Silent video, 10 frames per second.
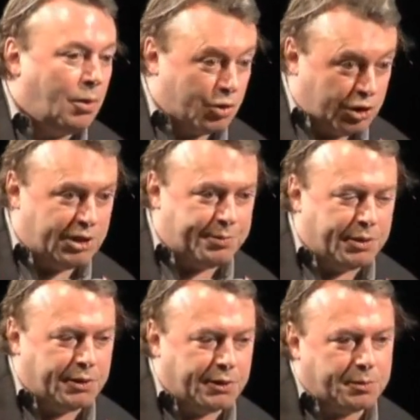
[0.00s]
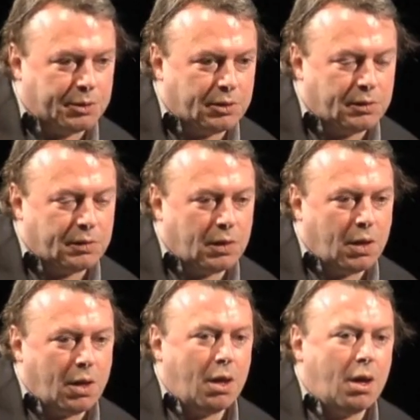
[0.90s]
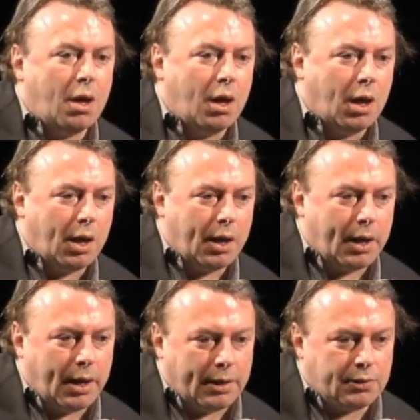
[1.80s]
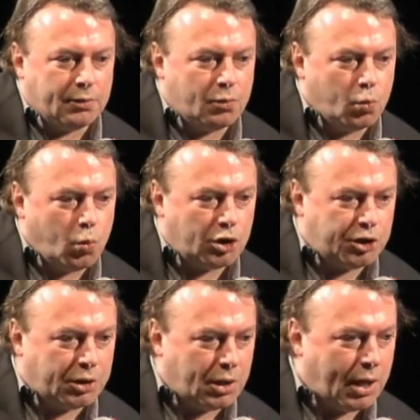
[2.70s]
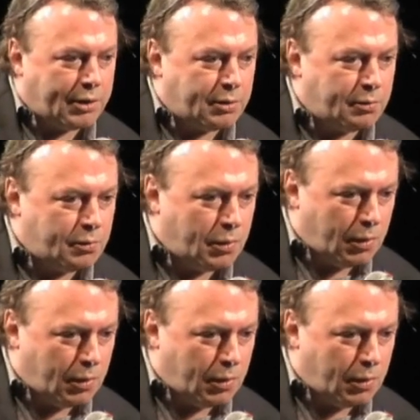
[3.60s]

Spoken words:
or she's been disappeared. And watching that and